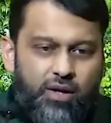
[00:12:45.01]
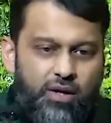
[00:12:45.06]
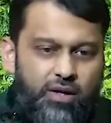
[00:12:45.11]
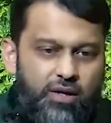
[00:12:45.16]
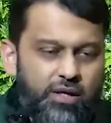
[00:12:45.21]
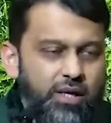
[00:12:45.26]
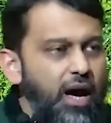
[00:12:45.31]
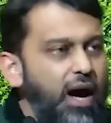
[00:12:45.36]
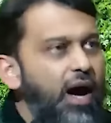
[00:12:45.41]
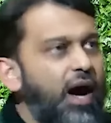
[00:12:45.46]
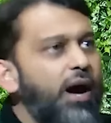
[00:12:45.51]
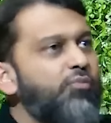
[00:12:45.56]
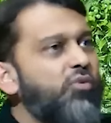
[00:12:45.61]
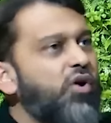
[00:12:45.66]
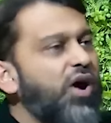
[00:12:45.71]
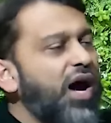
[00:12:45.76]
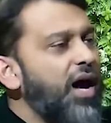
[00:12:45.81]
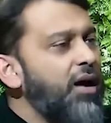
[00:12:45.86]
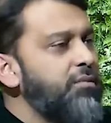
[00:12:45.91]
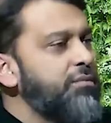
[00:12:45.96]
Ya
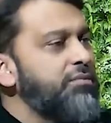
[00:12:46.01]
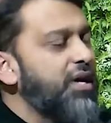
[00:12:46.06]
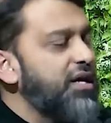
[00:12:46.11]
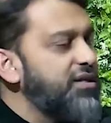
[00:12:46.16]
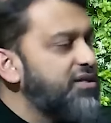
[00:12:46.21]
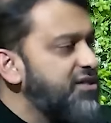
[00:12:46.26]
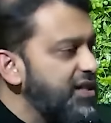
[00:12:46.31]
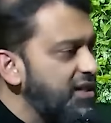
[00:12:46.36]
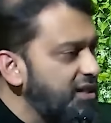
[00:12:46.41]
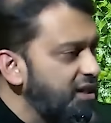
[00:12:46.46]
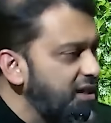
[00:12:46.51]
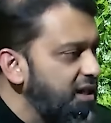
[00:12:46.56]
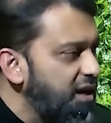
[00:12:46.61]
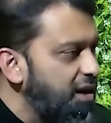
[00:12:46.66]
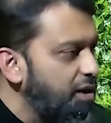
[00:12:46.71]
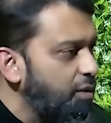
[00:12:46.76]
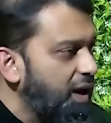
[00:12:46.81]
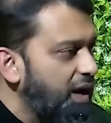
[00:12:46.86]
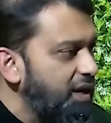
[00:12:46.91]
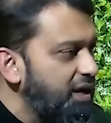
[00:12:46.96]
Muhammad
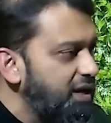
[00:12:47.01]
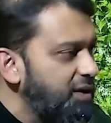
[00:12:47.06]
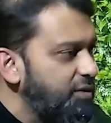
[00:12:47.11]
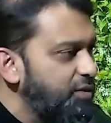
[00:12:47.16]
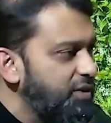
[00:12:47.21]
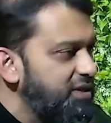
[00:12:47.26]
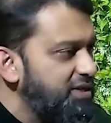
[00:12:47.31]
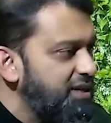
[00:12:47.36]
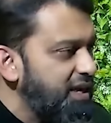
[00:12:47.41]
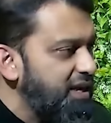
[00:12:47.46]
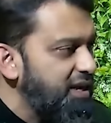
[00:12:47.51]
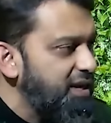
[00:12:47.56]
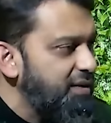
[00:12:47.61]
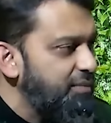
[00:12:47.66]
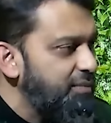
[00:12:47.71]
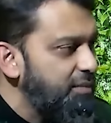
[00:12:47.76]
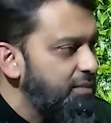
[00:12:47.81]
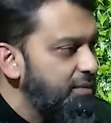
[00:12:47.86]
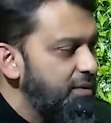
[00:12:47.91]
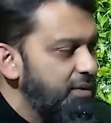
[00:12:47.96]
sallallahu alayhi
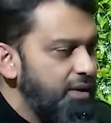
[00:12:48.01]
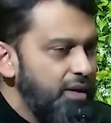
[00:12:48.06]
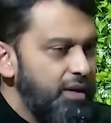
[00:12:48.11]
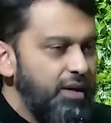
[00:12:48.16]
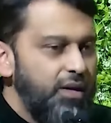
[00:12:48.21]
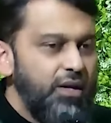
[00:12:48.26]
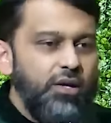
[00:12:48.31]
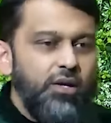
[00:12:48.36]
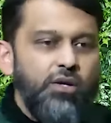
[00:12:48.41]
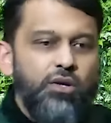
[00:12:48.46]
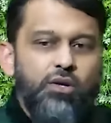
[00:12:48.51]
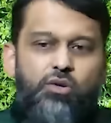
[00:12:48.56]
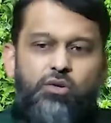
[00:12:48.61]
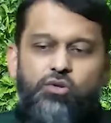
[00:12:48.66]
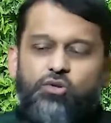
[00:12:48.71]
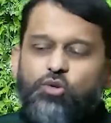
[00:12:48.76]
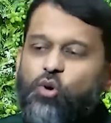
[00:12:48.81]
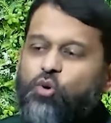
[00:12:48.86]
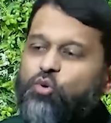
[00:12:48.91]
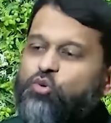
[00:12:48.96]
wasallam,
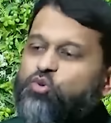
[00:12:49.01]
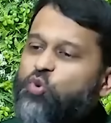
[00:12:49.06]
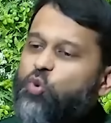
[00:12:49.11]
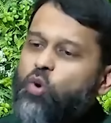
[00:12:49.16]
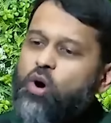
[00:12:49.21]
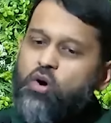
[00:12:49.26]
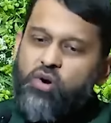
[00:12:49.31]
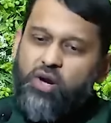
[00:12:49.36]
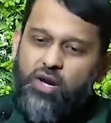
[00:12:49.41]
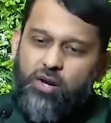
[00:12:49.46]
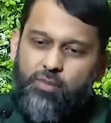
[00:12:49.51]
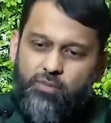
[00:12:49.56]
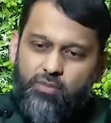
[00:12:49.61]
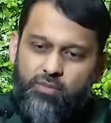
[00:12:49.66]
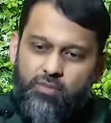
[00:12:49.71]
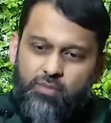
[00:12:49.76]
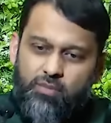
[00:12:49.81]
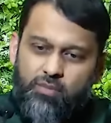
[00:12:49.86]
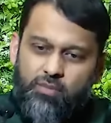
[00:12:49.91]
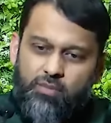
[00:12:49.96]
don't worry.
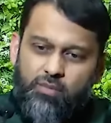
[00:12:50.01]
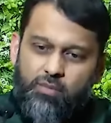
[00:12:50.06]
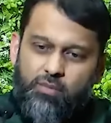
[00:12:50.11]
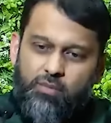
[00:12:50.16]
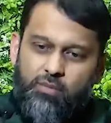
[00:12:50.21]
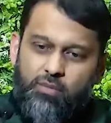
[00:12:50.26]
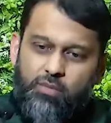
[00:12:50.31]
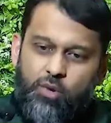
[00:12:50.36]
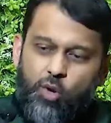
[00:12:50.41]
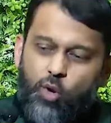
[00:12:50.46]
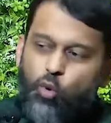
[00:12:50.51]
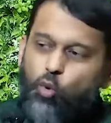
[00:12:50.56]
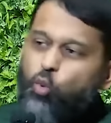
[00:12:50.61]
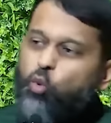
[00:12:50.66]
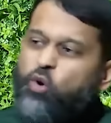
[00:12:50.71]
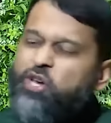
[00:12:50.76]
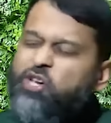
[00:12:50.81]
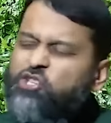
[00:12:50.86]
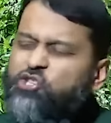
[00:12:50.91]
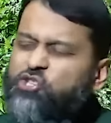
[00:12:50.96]

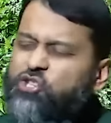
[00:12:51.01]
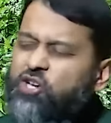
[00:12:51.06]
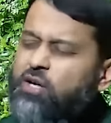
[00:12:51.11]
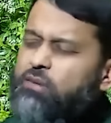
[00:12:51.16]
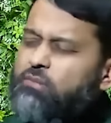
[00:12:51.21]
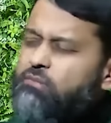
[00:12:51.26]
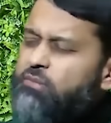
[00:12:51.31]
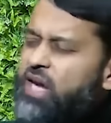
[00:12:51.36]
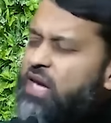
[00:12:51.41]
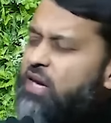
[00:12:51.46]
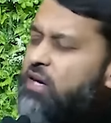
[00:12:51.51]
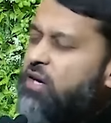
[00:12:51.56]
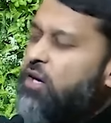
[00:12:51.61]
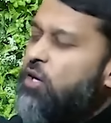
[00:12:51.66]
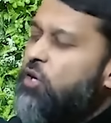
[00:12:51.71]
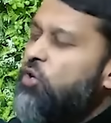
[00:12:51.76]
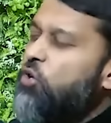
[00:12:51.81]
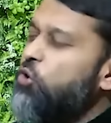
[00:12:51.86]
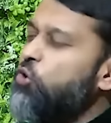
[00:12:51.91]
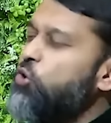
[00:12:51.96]
We shall
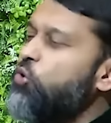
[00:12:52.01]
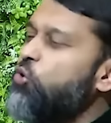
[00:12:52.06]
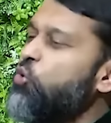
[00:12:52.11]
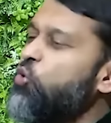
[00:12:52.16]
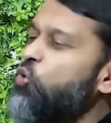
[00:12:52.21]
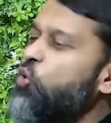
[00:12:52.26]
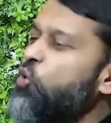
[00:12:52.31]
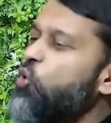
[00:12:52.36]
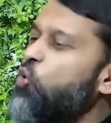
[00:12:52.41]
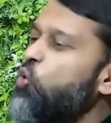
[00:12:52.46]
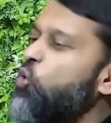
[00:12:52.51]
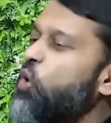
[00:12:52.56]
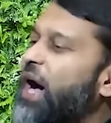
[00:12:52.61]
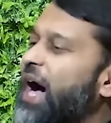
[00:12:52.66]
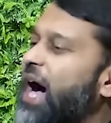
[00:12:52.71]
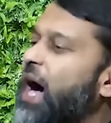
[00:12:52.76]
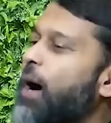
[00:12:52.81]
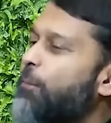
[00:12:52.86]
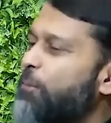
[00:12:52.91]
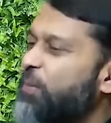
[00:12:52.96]
make you
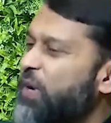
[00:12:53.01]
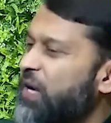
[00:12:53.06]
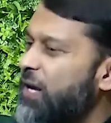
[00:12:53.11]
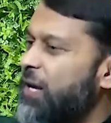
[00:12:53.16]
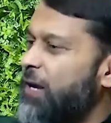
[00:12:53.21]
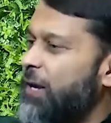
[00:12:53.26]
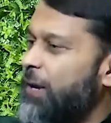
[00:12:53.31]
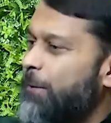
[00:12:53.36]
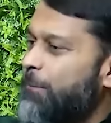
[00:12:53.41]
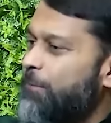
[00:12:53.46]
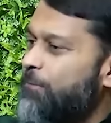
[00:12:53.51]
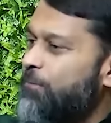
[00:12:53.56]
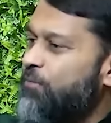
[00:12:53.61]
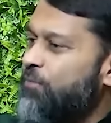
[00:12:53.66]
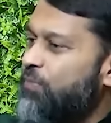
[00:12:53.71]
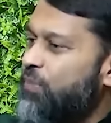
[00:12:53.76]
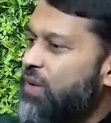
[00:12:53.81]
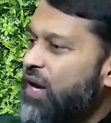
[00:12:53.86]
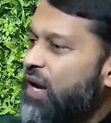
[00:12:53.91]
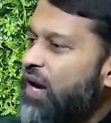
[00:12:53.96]
happy
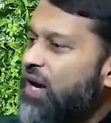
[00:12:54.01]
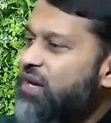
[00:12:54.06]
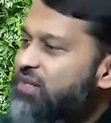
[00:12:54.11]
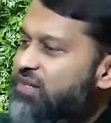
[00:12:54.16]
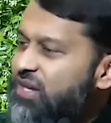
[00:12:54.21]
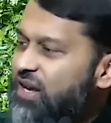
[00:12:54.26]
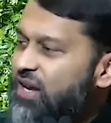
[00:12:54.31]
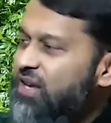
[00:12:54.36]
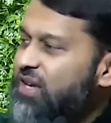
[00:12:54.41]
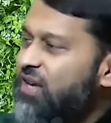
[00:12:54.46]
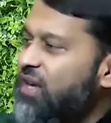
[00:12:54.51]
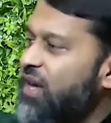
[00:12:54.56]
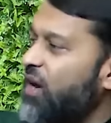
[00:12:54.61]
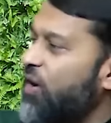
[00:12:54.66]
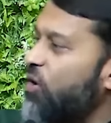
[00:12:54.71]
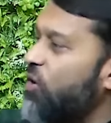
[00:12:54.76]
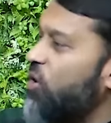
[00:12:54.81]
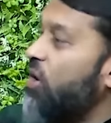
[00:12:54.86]
and take care